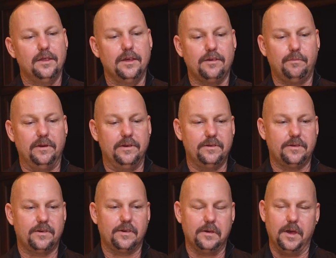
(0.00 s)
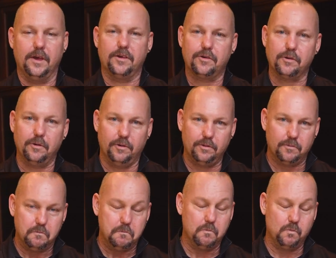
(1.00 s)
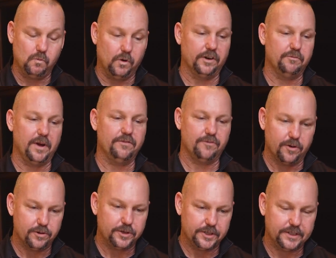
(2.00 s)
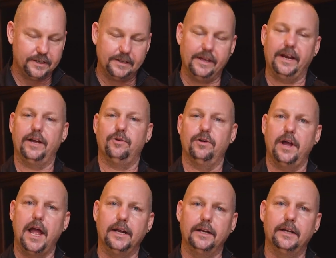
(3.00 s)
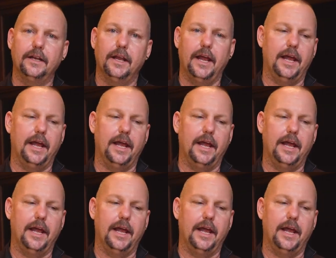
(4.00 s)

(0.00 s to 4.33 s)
This piece is one of my first that I created,